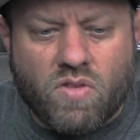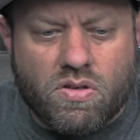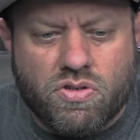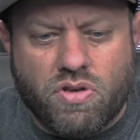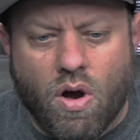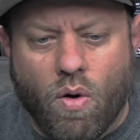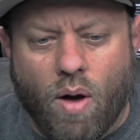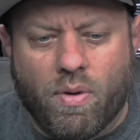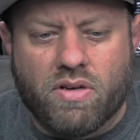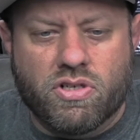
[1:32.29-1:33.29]
So
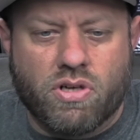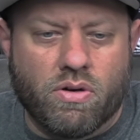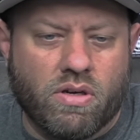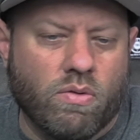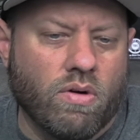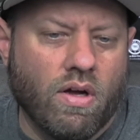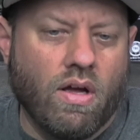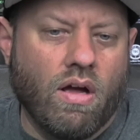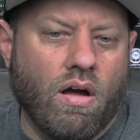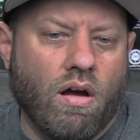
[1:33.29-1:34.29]
I wanted to show you
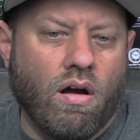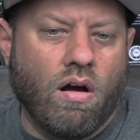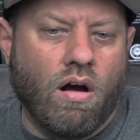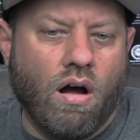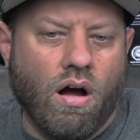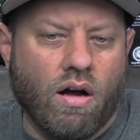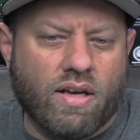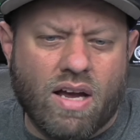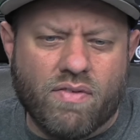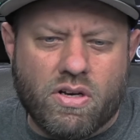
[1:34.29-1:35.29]
uh,
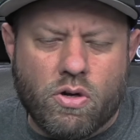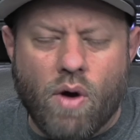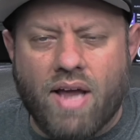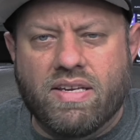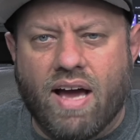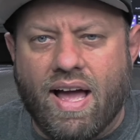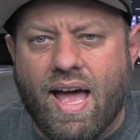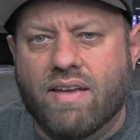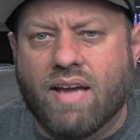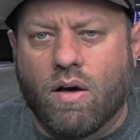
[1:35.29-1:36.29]
kind of a new idea I
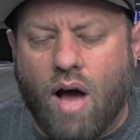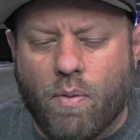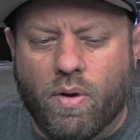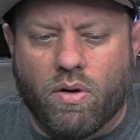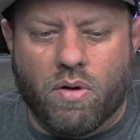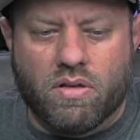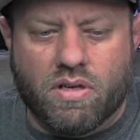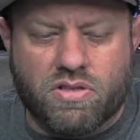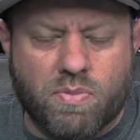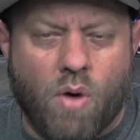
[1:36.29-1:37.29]
had. Now I will a
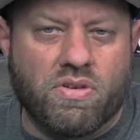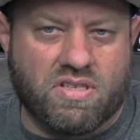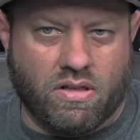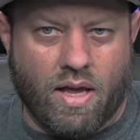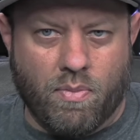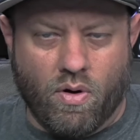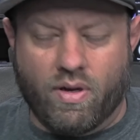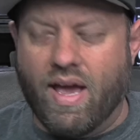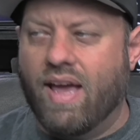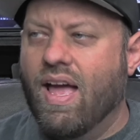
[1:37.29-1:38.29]
uh, small disclaimer,
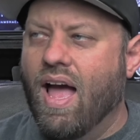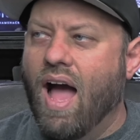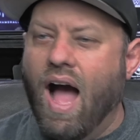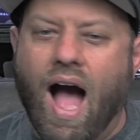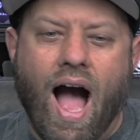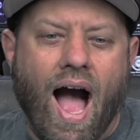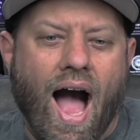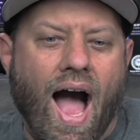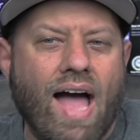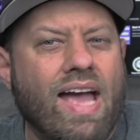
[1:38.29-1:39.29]
okay?
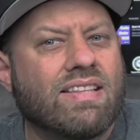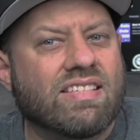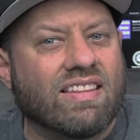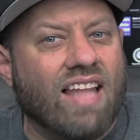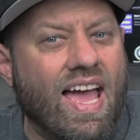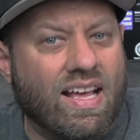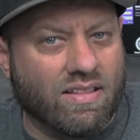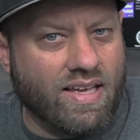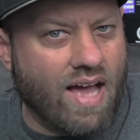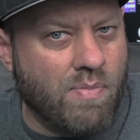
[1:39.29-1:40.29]
It's
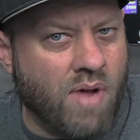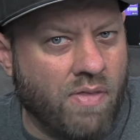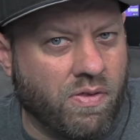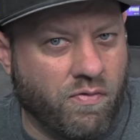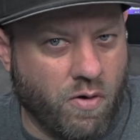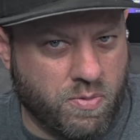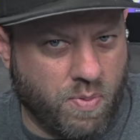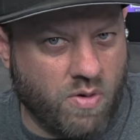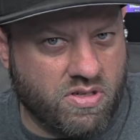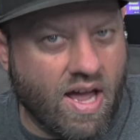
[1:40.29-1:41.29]
likely I'm not the first
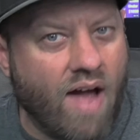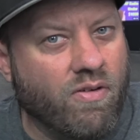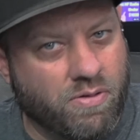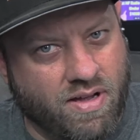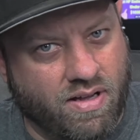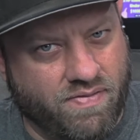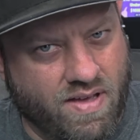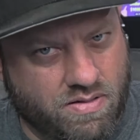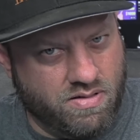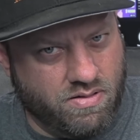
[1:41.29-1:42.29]
person to ever think of
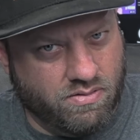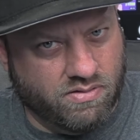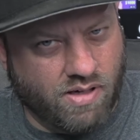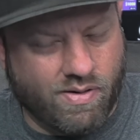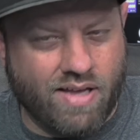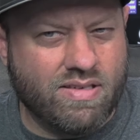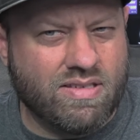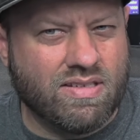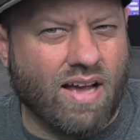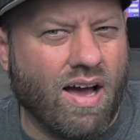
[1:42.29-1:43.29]
this. Okay. This
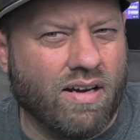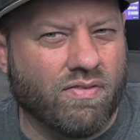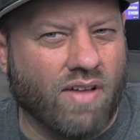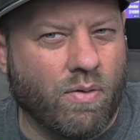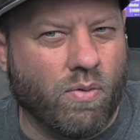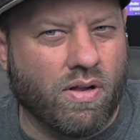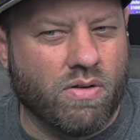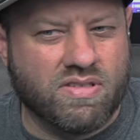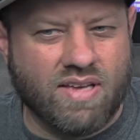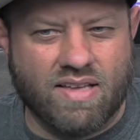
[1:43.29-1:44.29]
is kind of like one of
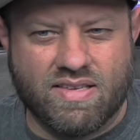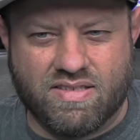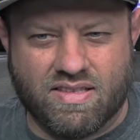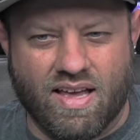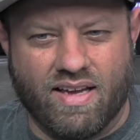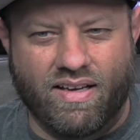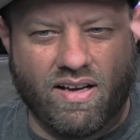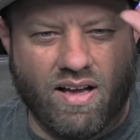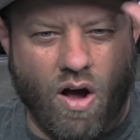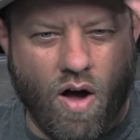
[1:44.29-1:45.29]
those things that's like
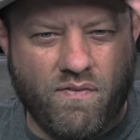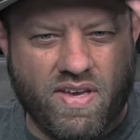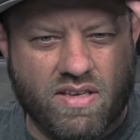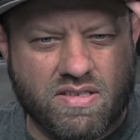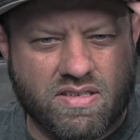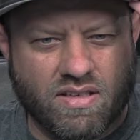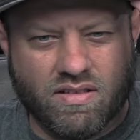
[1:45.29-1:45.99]
obvious.